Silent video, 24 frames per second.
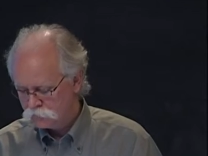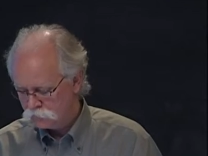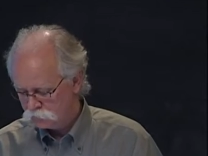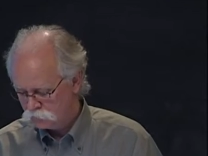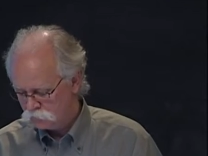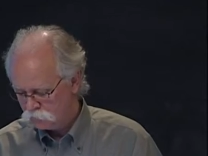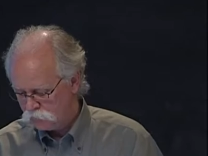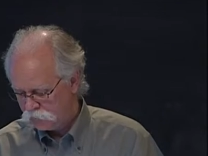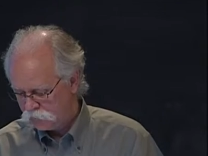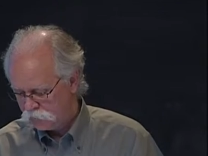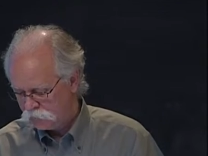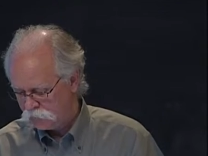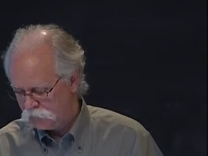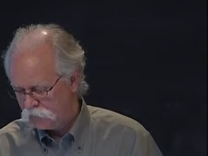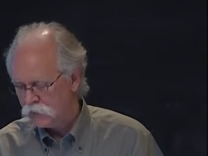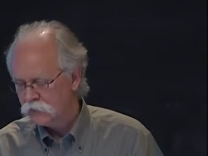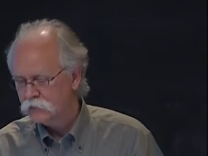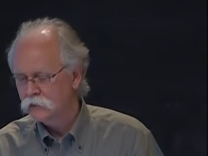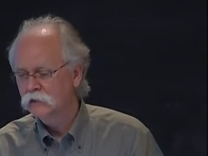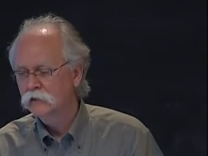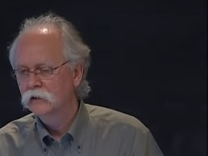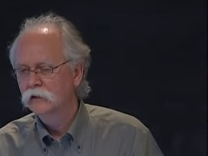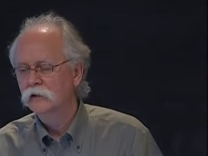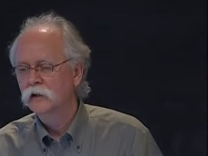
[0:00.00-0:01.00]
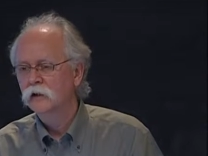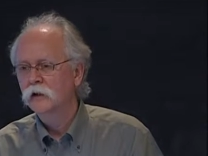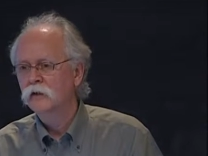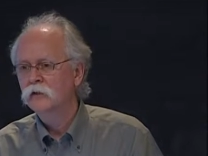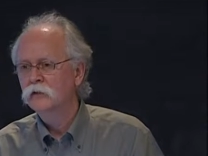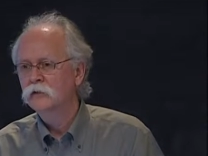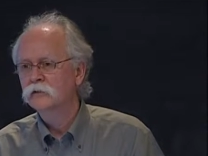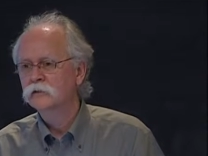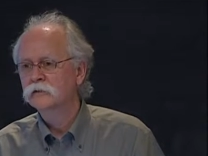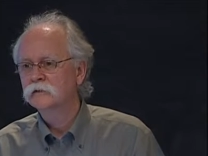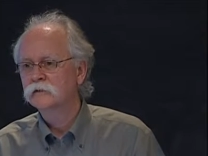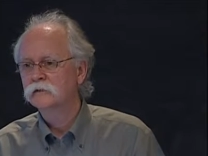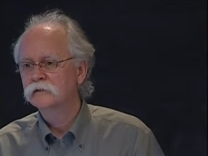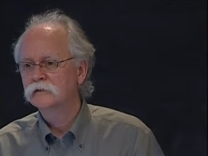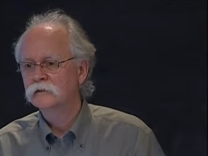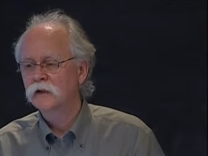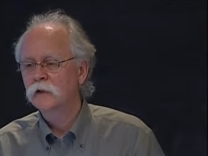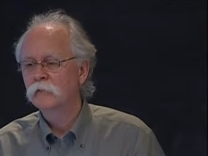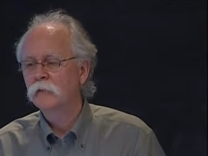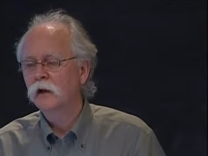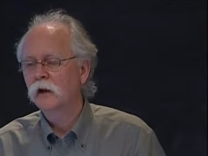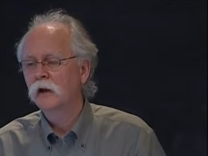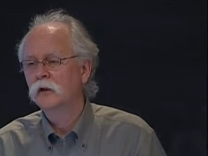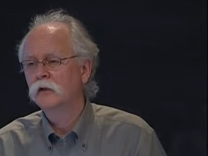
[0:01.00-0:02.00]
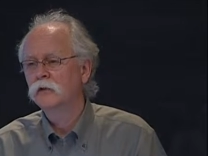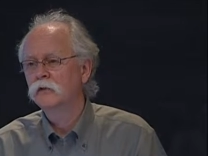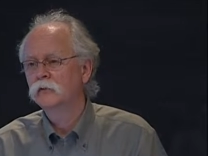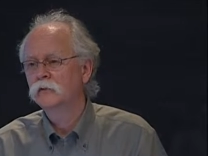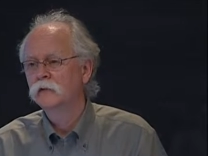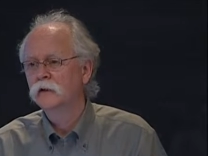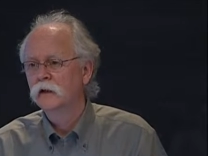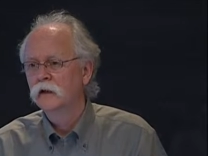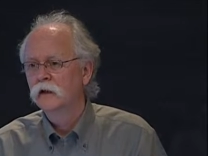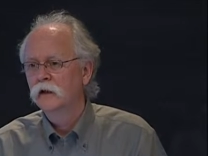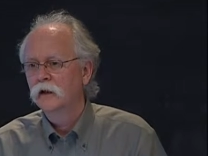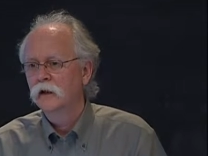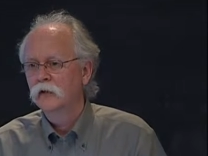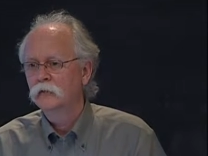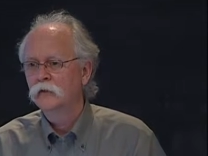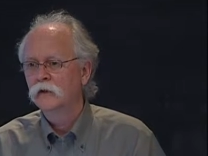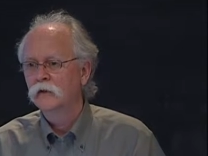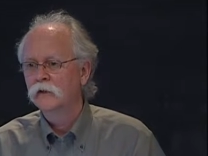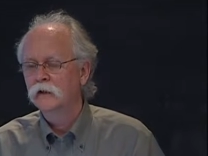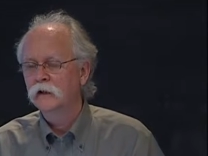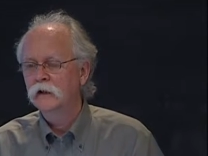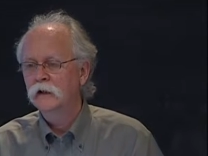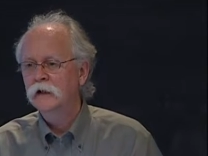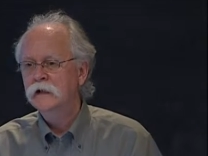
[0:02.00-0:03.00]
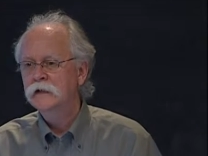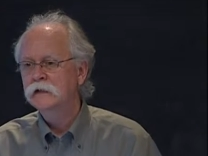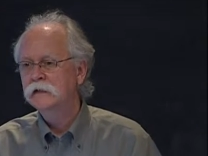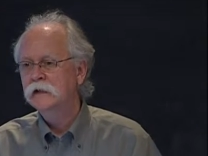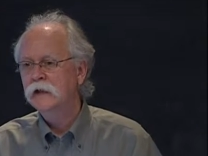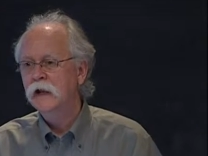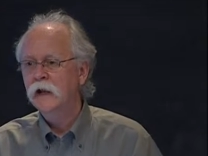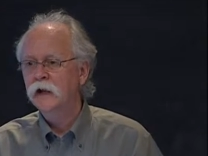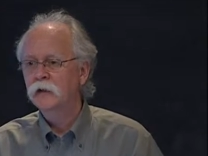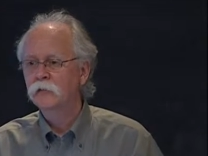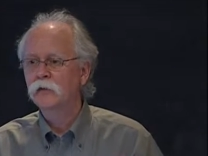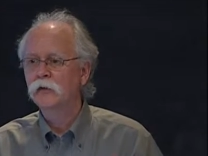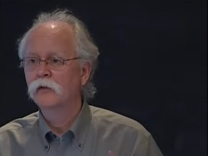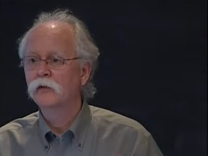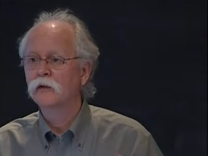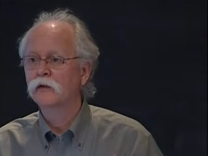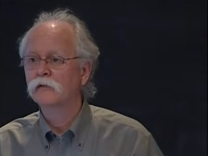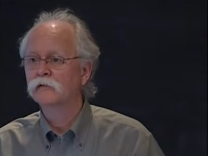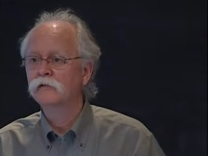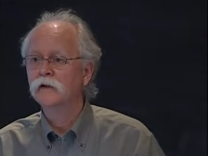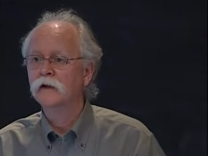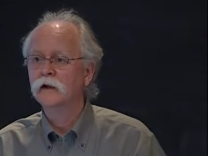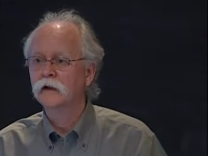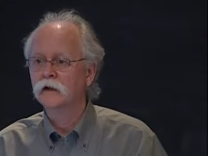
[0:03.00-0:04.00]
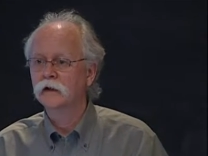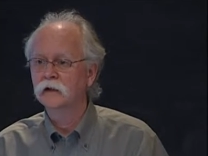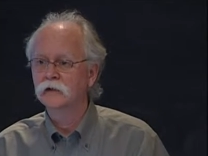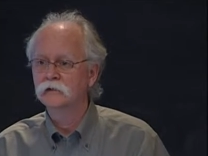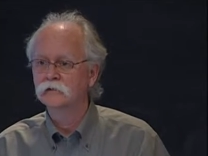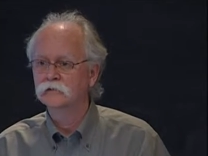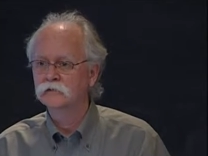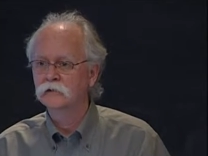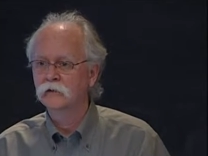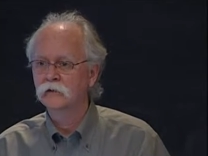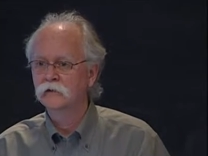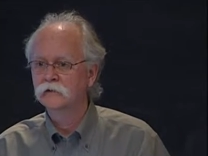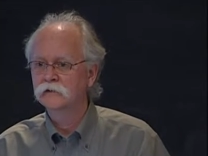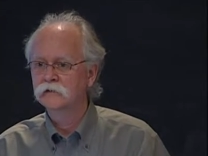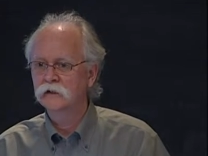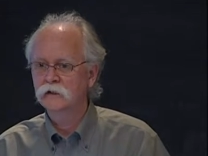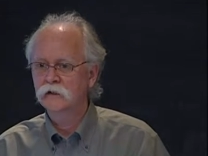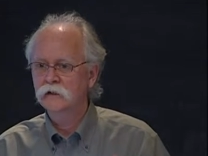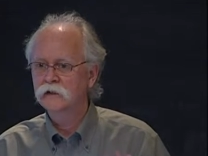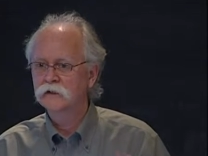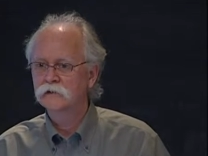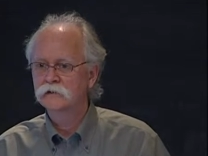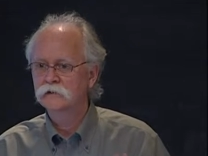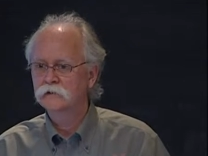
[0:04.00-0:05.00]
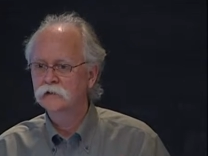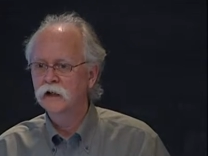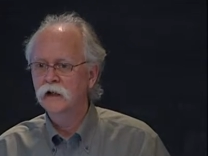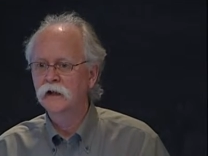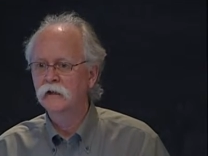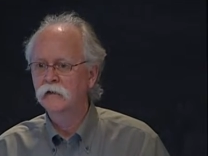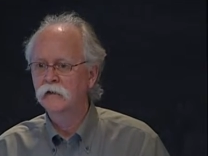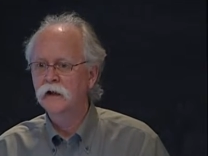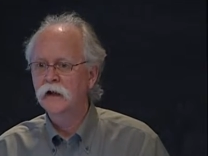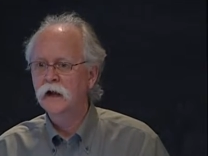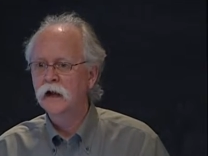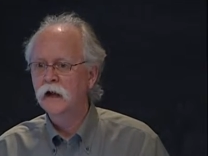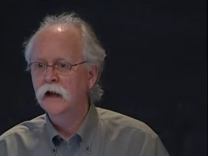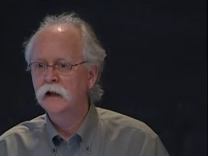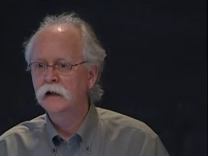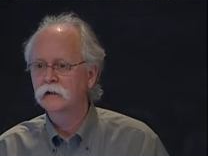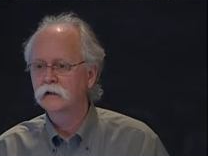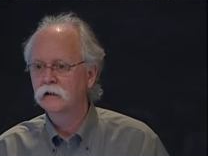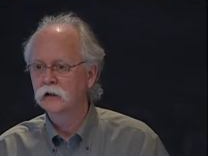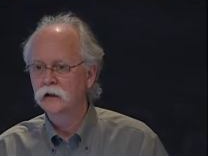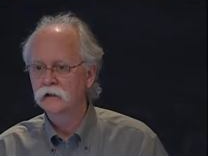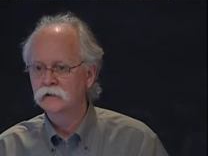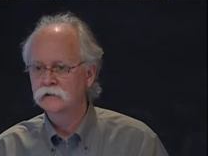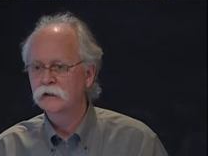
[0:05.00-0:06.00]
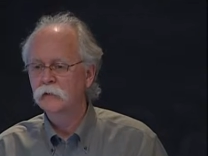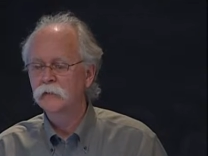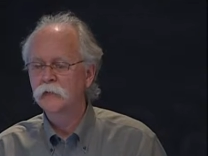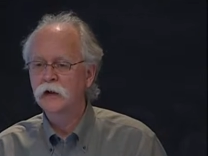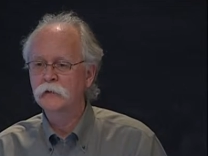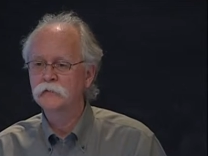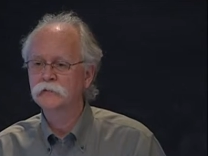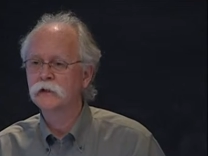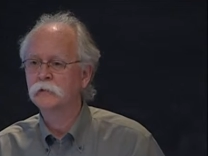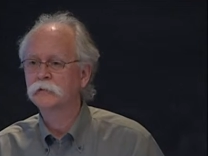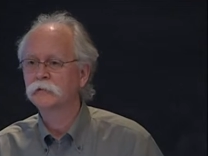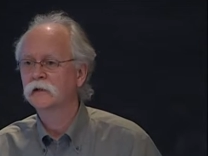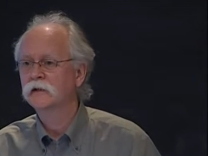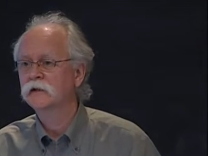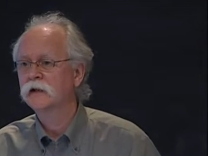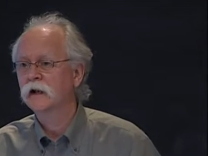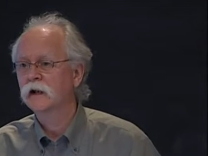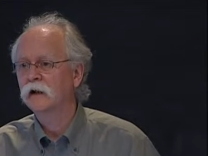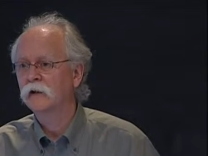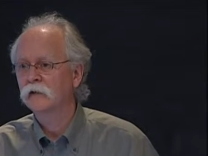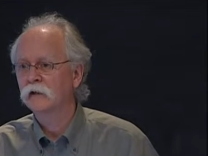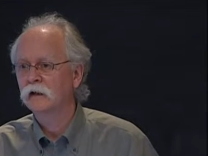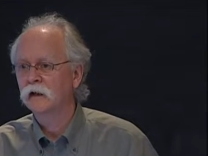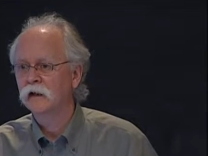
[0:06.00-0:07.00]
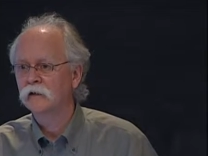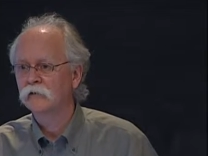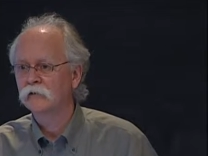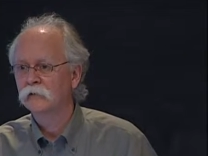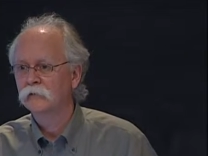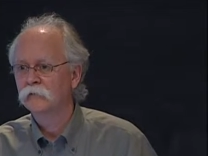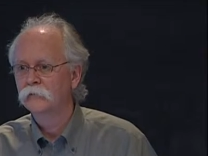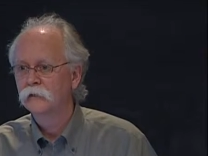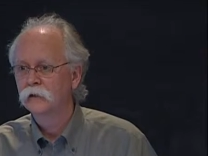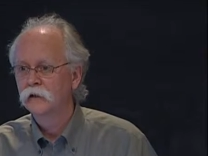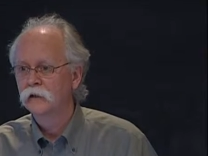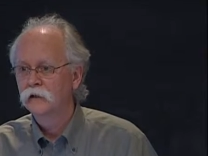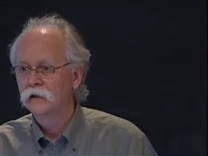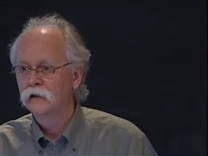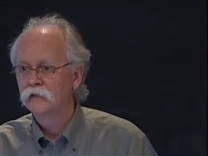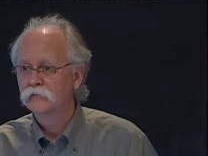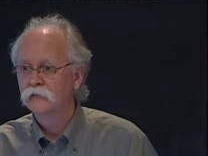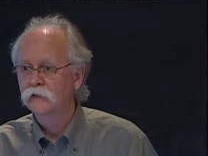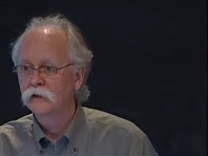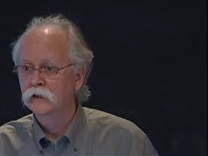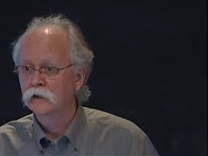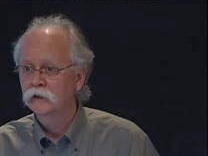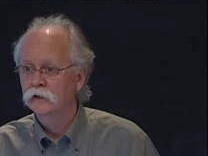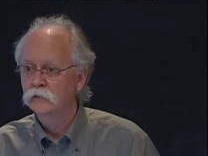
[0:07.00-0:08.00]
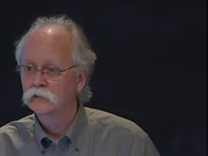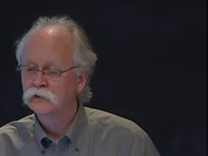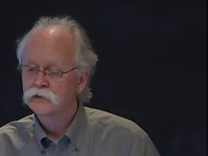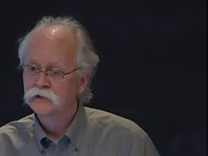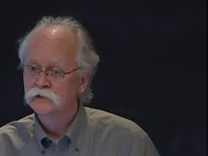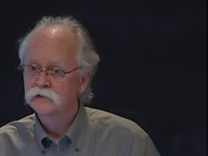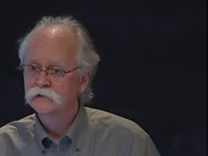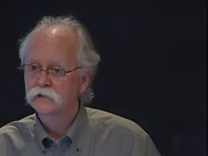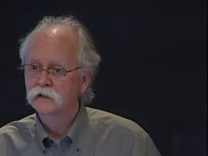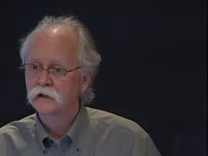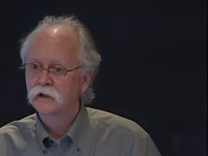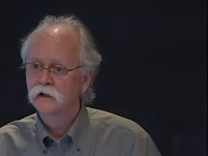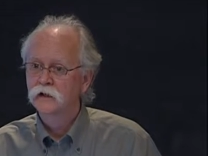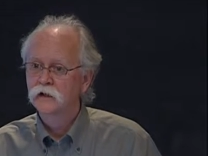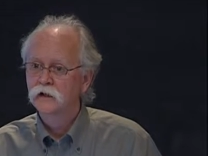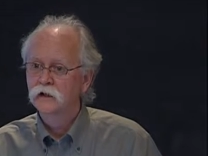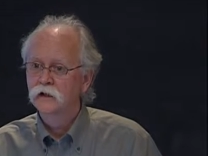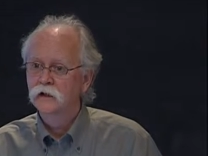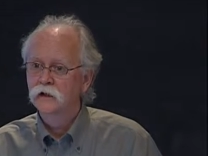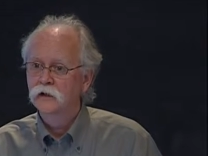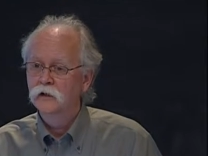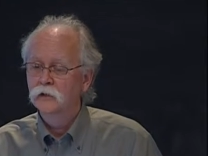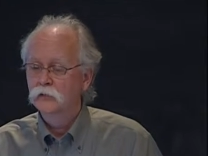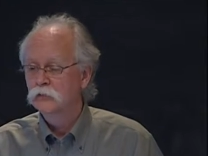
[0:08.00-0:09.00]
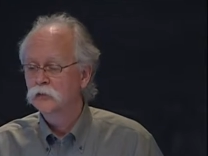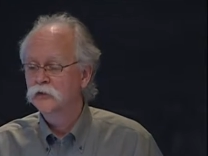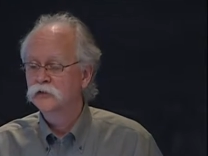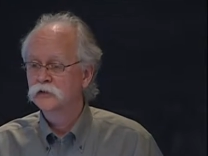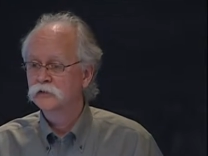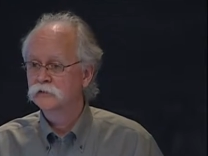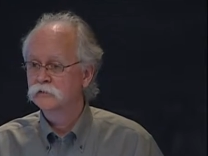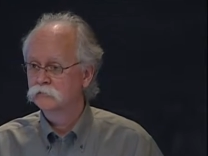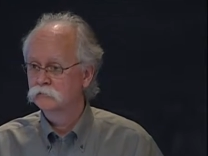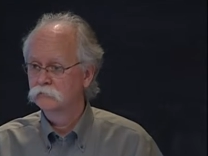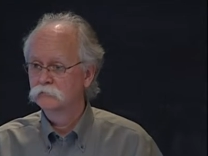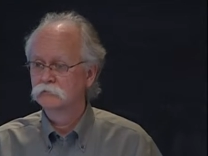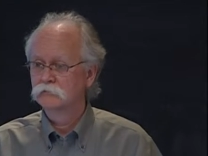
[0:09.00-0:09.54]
to, we can get clones, some clone, with at least nanomolar affinity. So it's at least 10 to the 9, and sometimes up to 10 to the 11 affinity, which is, which is